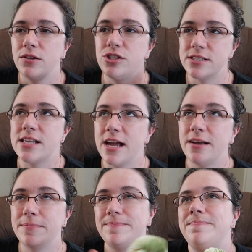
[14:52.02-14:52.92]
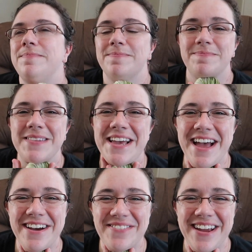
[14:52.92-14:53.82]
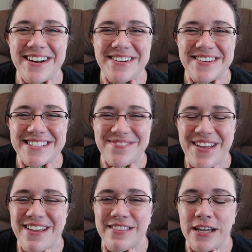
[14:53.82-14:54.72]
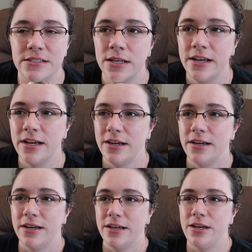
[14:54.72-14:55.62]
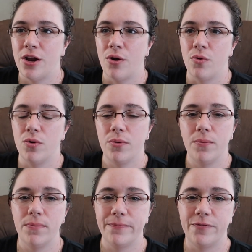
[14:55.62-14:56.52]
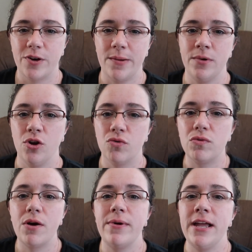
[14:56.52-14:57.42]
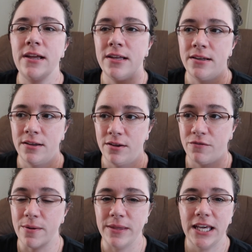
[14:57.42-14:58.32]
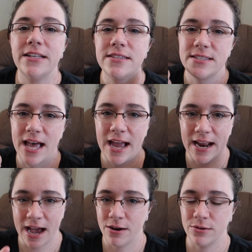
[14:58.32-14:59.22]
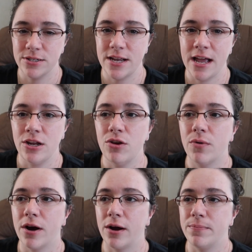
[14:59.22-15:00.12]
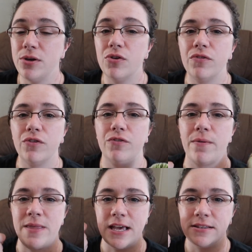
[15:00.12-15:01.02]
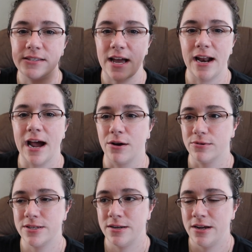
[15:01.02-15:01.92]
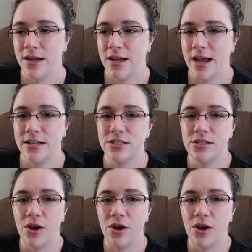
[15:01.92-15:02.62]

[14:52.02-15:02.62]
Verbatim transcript: just like, hmm, how am I going to explain this? You know, from growing from the inside out, and you are beautiful from the inside out. And